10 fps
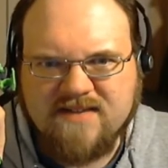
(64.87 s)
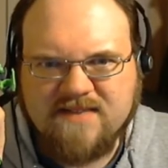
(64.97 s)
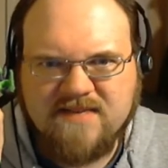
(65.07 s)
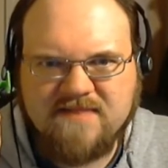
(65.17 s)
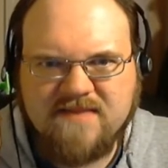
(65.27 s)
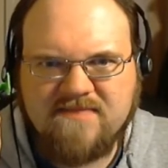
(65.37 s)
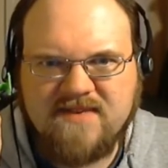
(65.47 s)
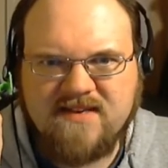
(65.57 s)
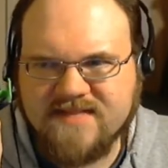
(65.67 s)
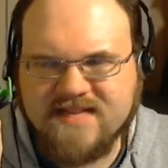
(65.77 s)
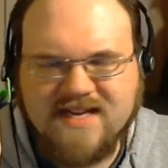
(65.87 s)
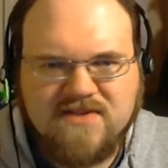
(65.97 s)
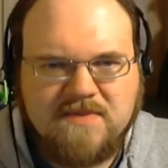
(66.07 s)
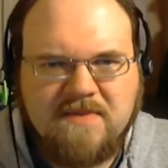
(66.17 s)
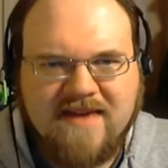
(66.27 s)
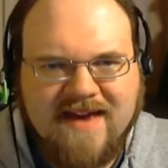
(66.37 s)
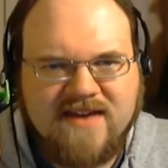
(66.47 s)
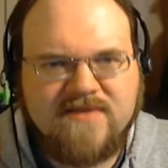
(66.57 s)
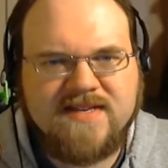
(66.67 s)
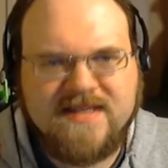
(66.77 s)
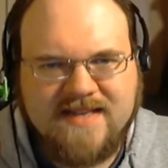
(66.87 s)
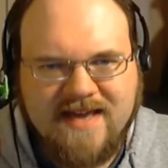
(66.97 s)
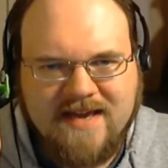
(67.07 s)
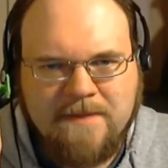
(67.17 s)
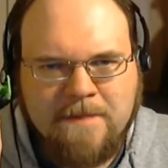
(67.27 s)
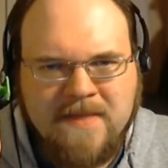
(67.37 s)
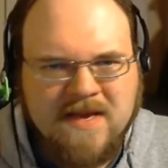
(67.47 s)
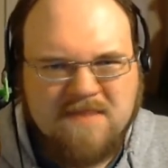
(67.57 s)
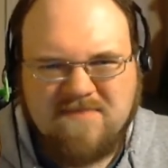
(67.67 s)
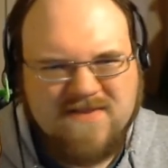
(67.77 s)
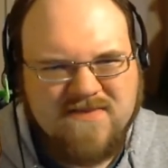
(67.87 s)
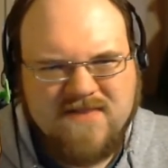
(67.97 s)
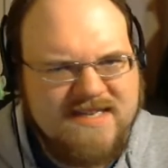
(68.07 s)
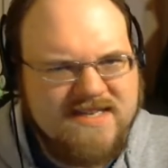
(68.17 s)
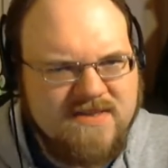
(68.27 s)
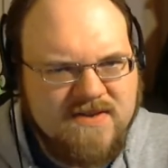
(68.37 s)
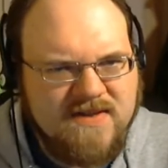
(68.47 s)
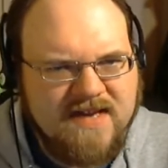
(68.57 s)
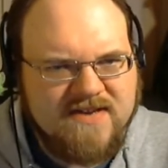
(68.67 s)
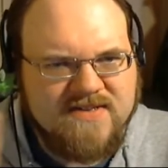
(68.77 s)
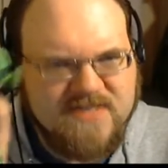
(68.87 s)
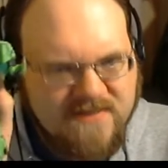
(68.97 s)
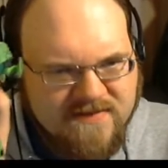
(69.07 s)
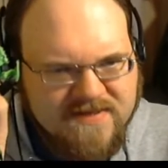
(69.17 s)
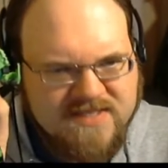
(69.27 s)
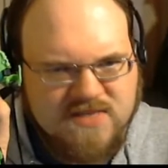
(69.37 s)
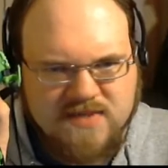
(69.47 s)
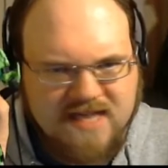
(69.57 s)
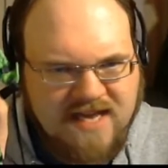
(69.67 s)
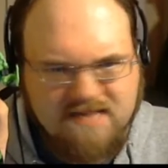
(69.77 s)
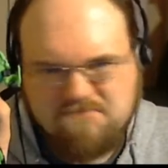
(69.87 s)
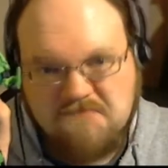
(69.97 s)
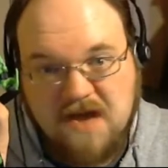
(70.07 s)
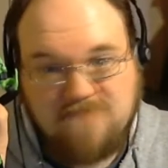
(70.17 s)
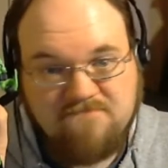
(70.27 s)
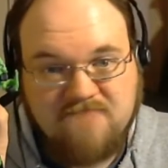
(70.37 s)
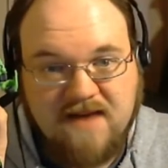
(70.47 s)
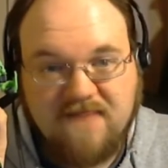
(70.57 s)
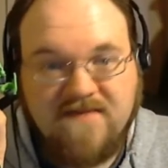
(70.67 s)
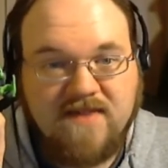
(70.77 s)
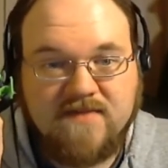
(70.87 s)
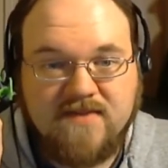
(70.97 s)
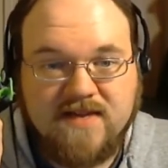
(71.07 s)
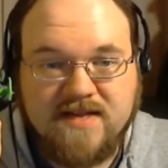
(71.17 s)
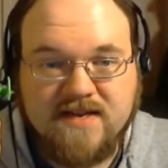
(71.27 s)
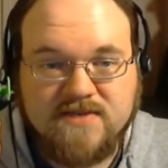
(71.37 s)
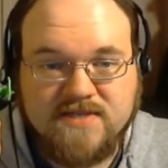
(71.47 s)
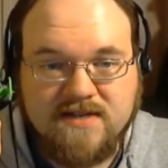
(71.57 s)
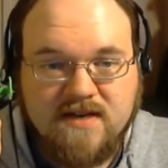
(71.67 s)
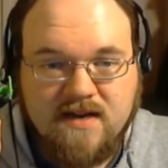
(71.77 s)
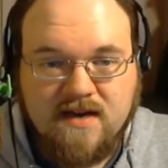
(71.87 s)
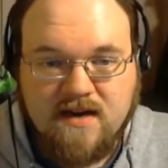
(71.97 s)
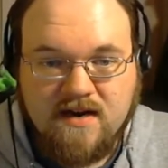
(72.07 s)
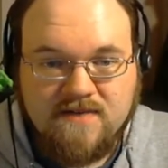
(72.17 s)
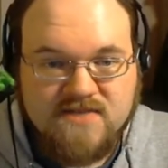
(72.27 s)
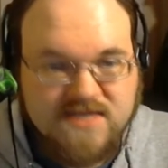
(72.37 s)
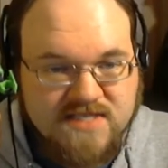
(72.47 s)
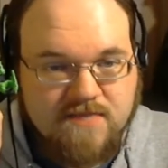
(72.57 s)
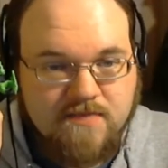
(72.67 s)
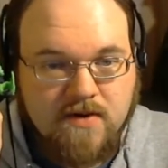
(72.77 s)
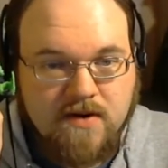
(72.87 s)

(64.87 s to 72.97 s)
I mean, the colors may be accurate to the game, but it really doesn't look all that good. So I went with this one, and I'm fine with the way the colors are. So this is Brawl.